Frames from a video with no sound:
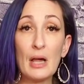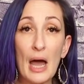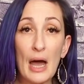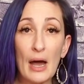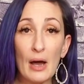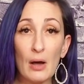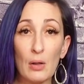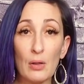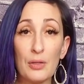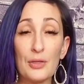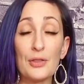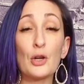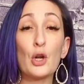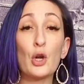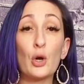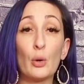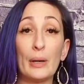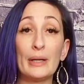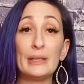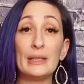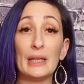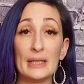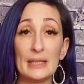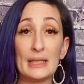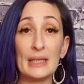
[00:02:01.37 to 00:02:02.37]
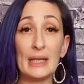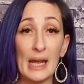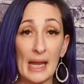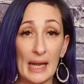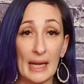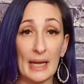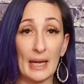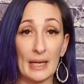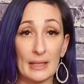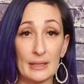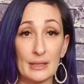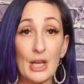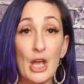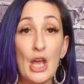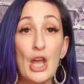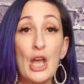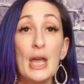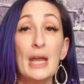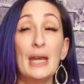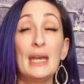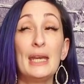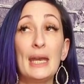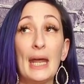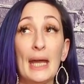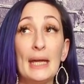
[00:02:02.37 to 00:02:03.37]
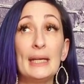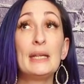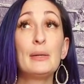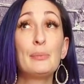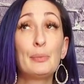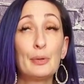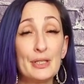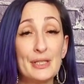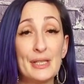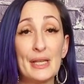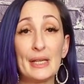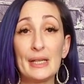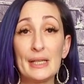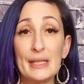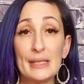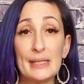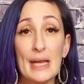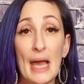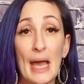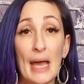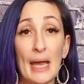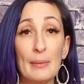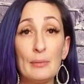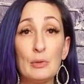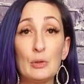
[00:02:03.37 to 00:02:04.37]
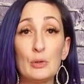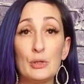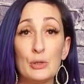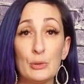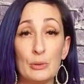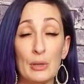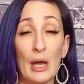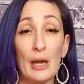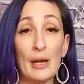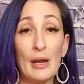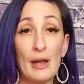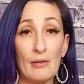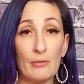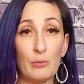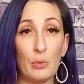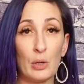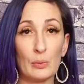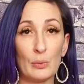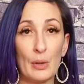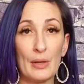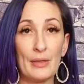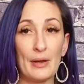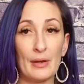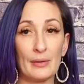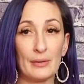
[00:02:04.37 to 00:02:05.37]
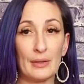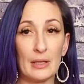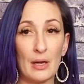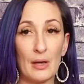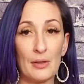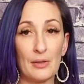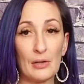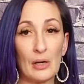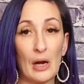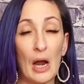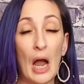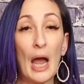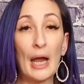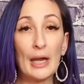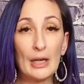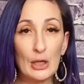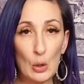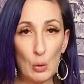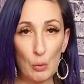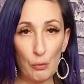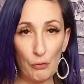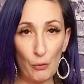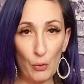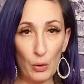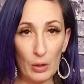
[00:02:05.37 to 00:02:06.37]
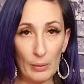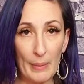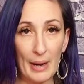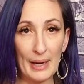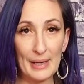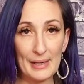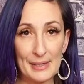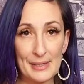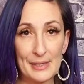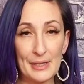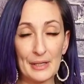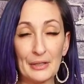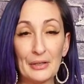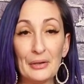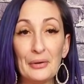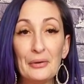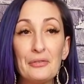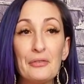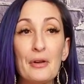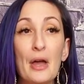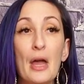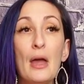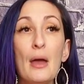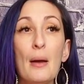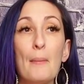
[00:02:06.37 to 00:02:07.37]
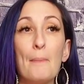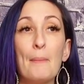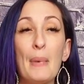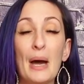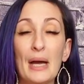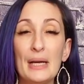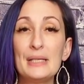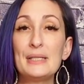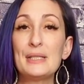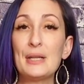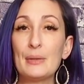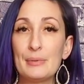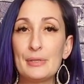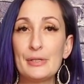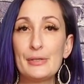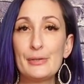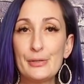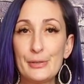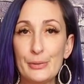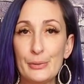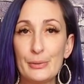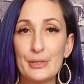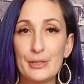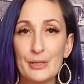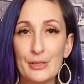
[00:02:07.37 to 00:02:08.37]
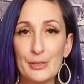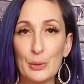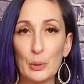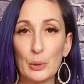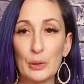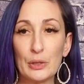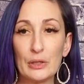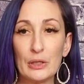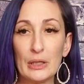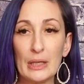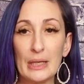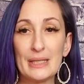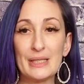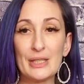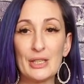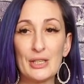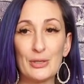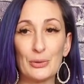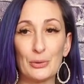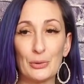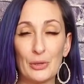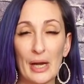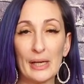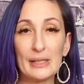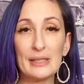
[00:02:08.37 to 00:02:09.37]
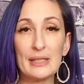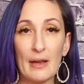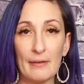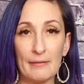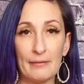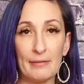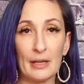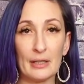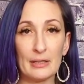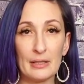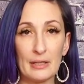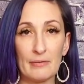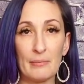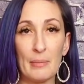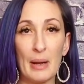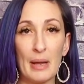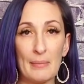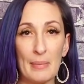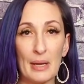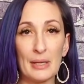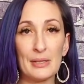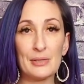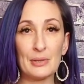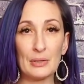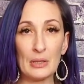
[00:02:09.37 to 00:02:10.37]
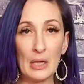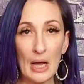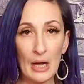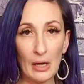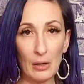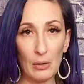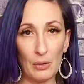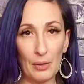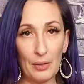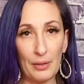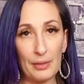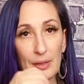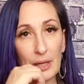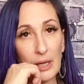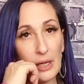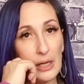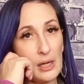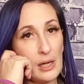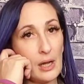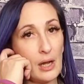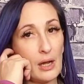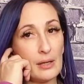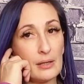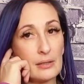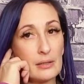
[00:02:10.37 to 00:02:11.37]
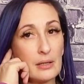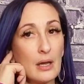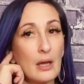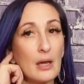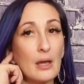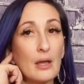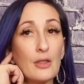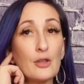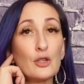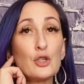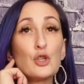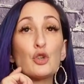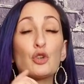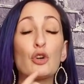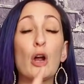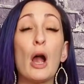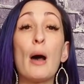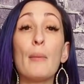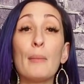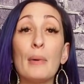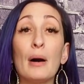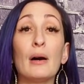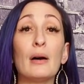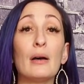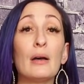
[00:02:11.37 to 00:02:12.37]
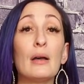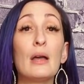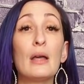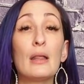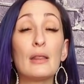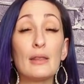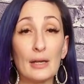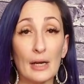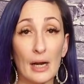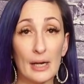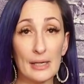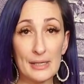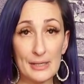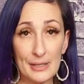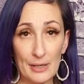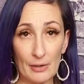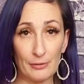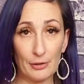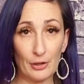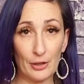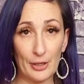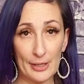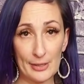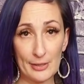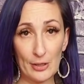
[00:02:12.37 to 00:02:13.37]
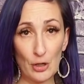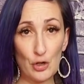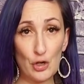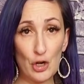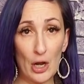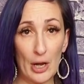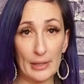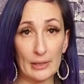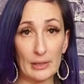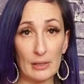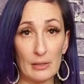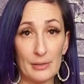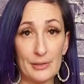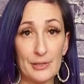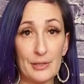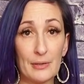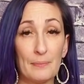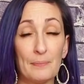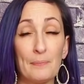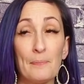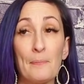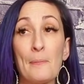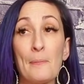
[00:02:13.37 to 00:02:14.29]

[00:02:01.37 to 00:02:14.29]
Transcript: health, go hand in hand. 90% of the time, you do not have one without the other. I know for myself, my substance use disorder is a direct effect of my mental health and the trauma that I suffered as a child.